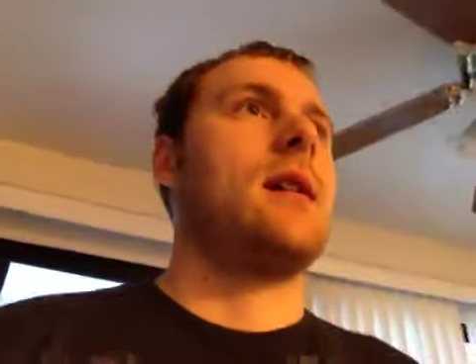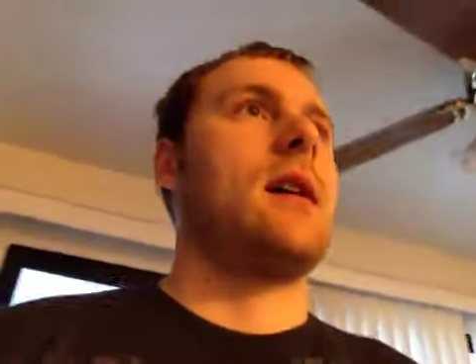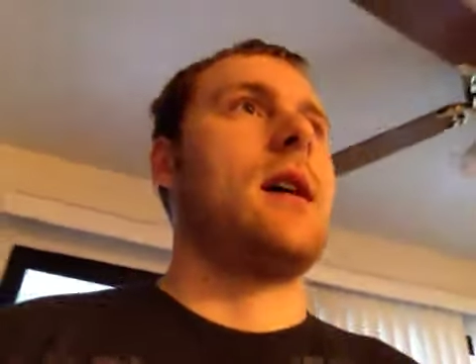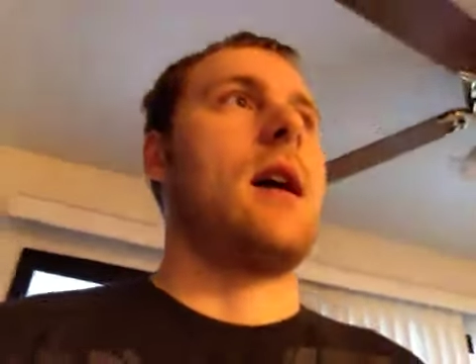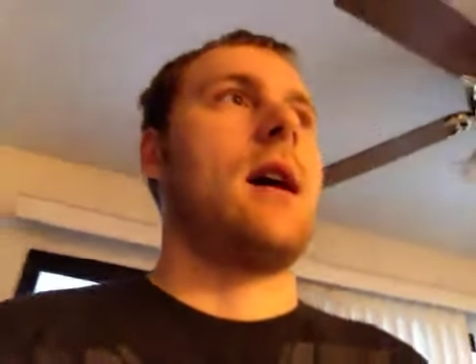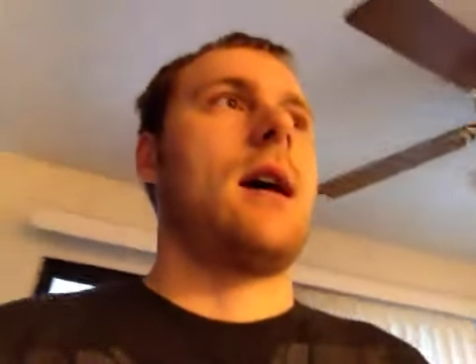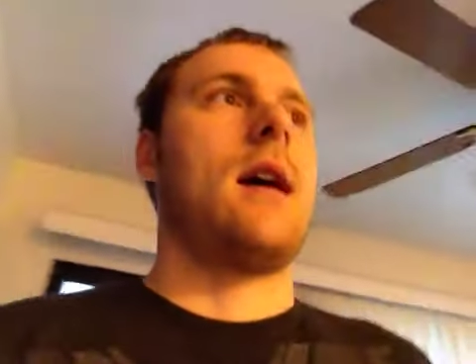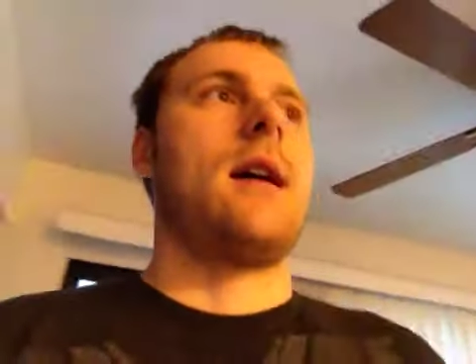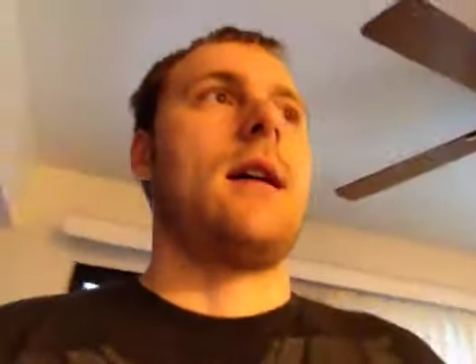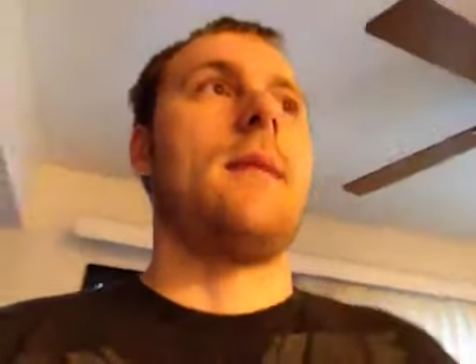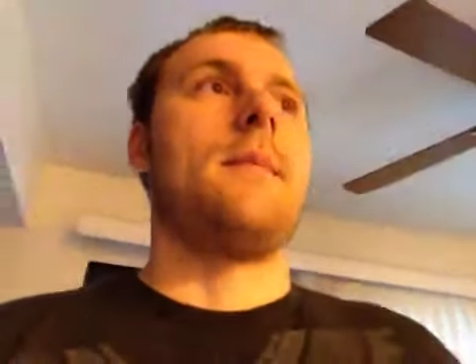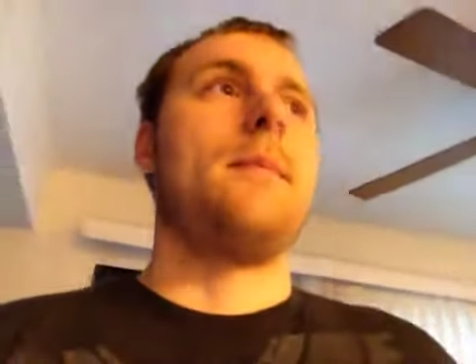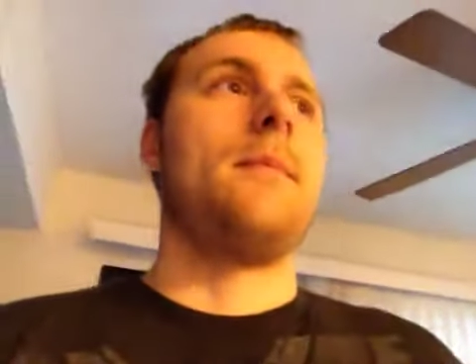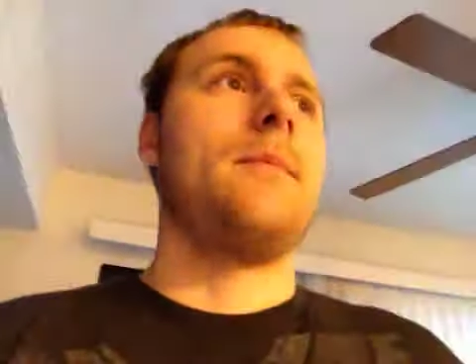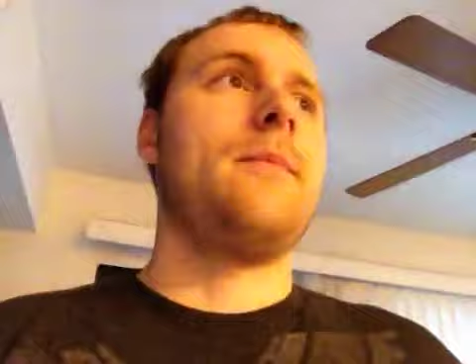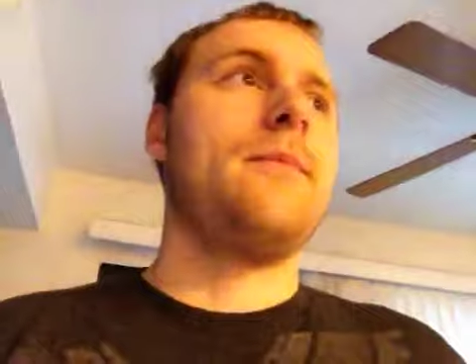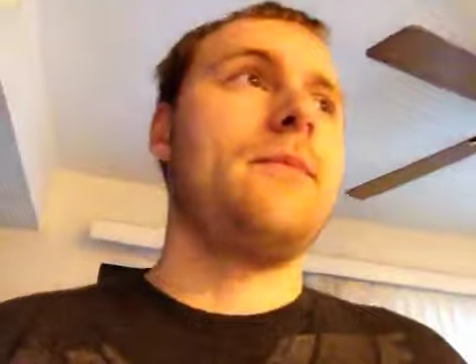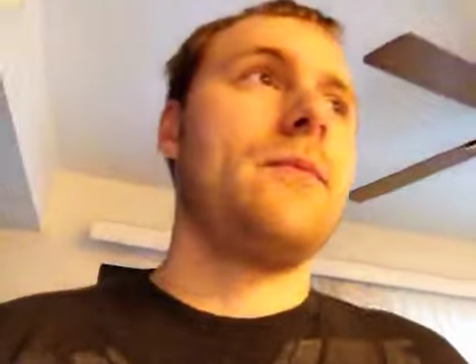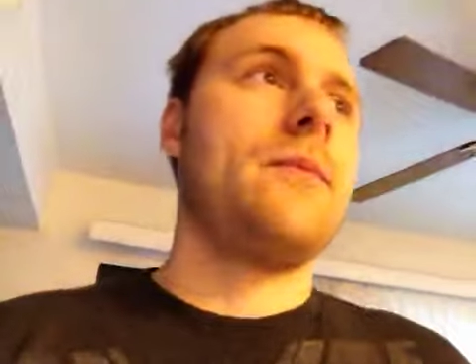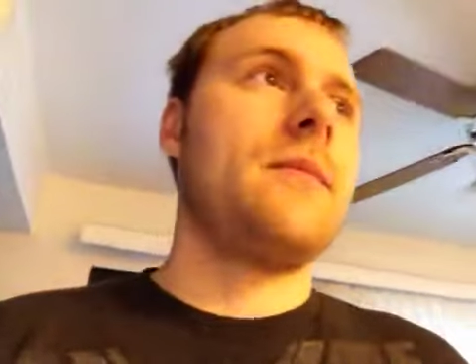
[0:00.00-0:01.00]
a
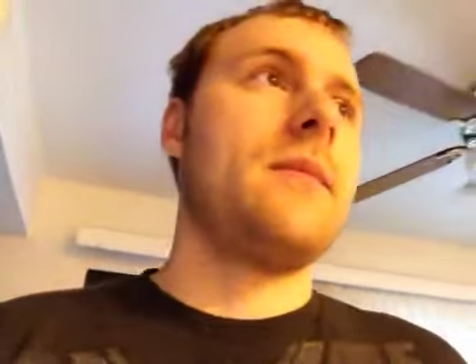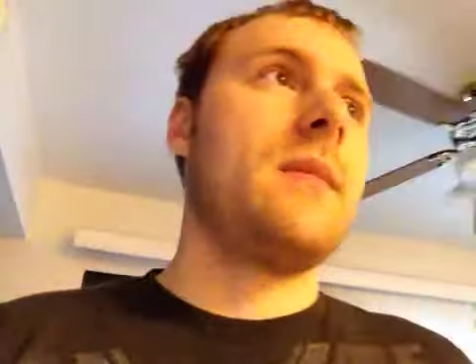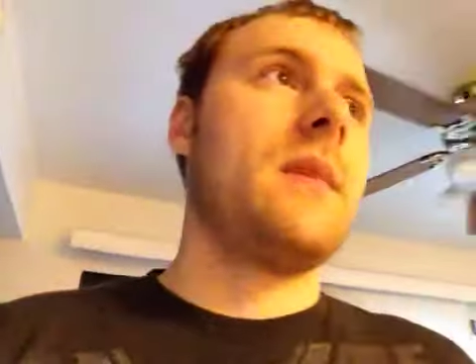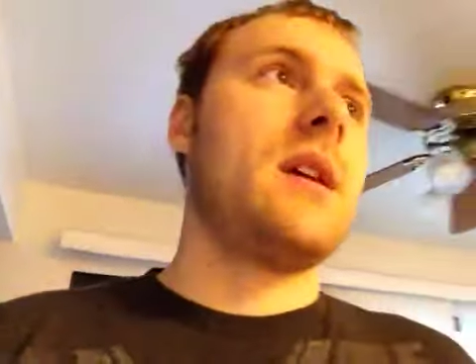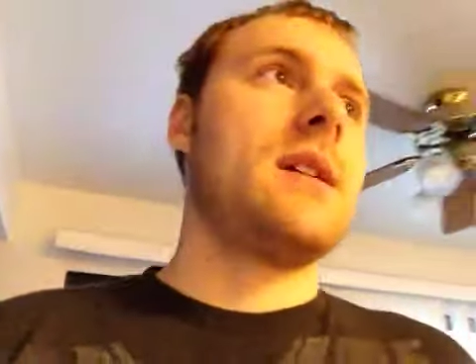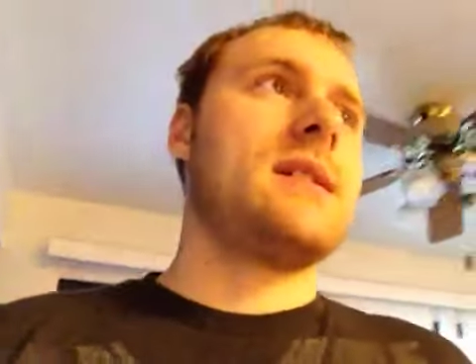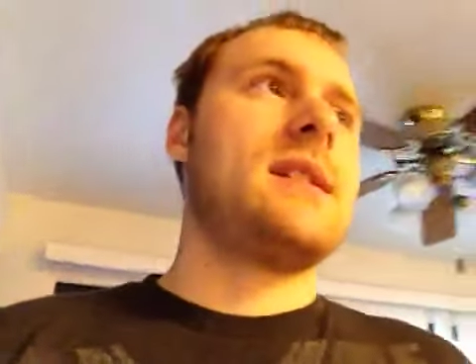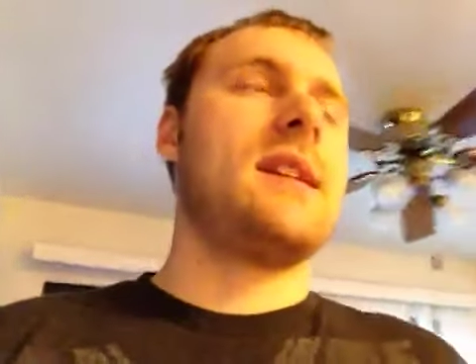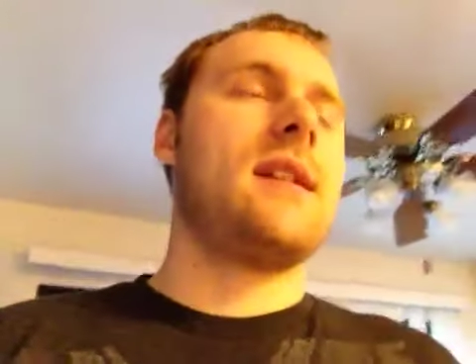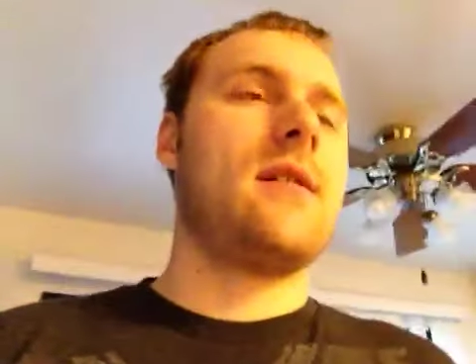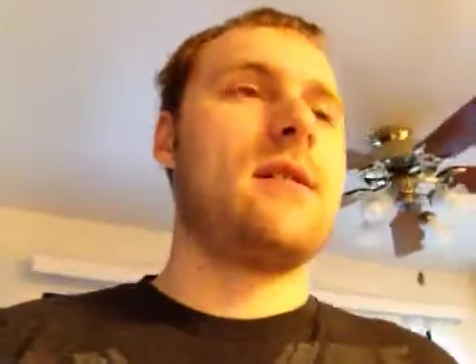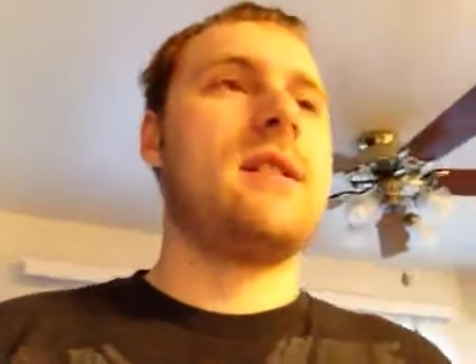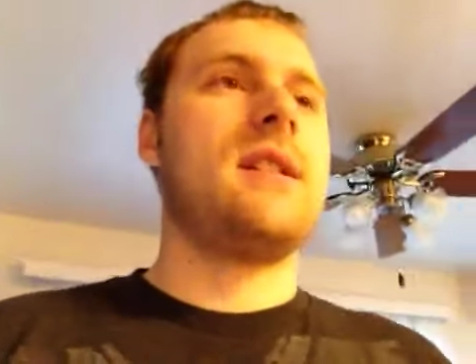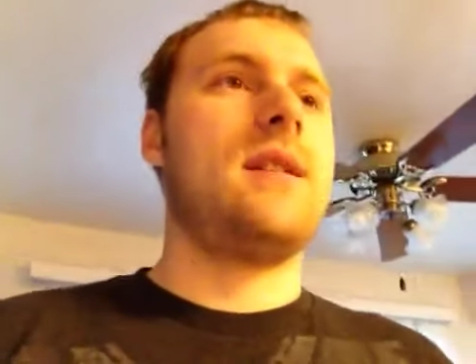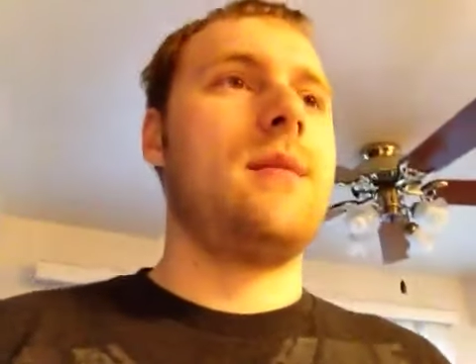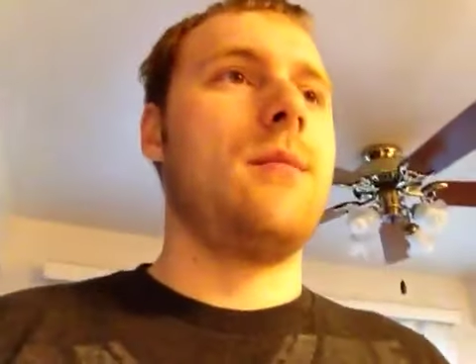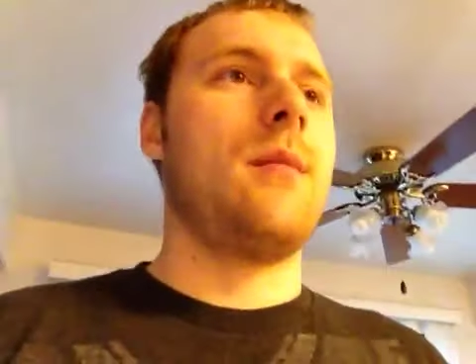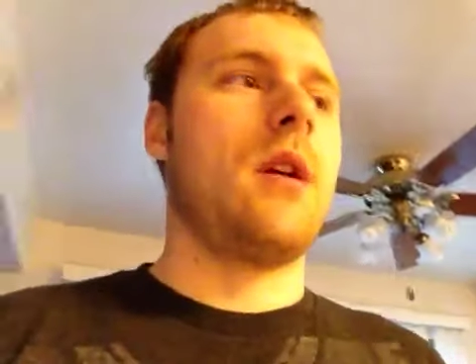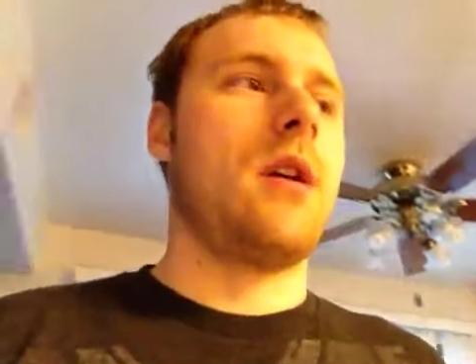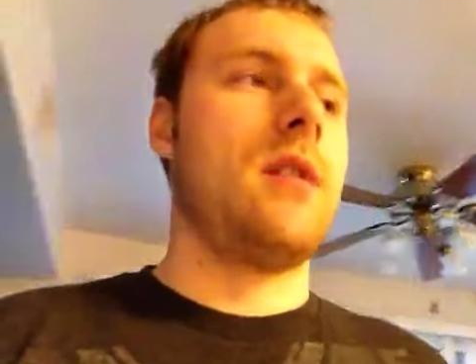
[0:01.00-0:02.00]

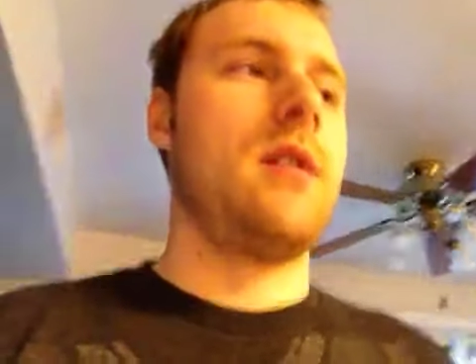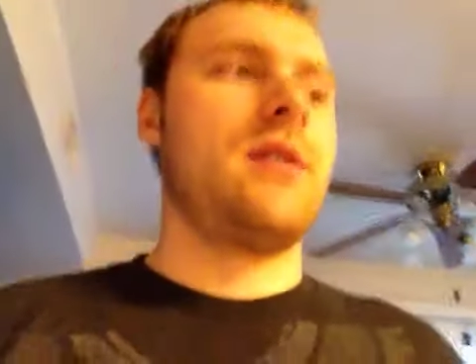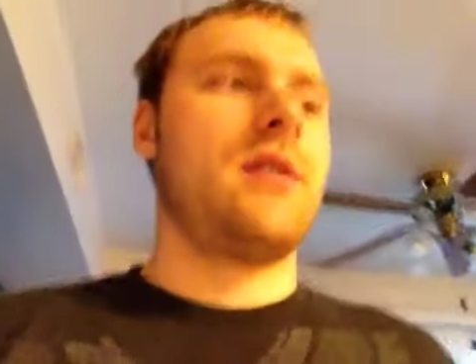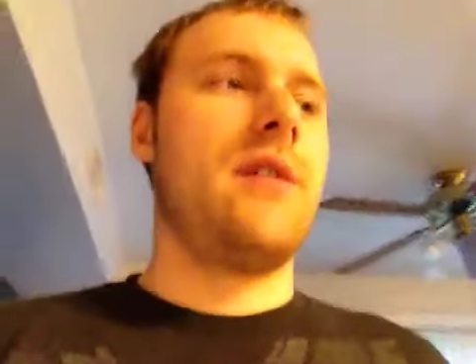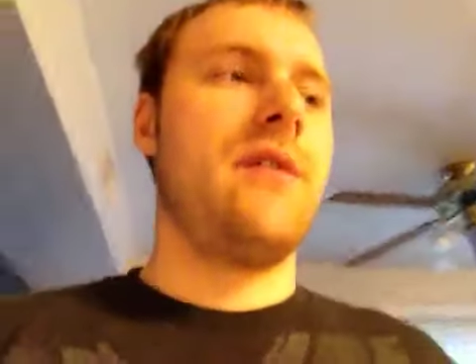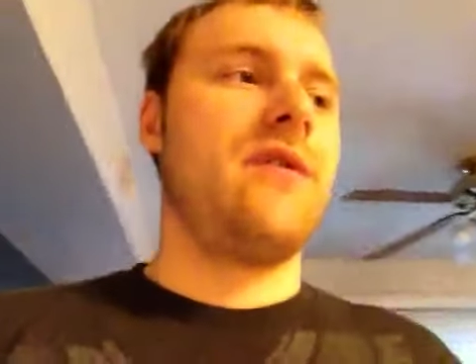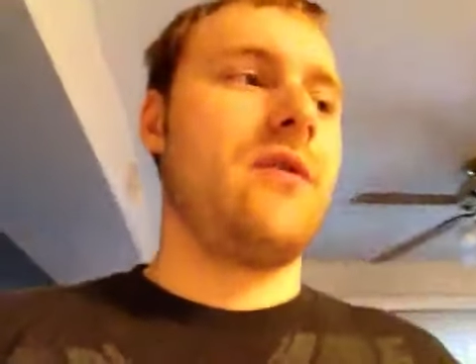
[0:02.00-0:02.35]
CRT monitor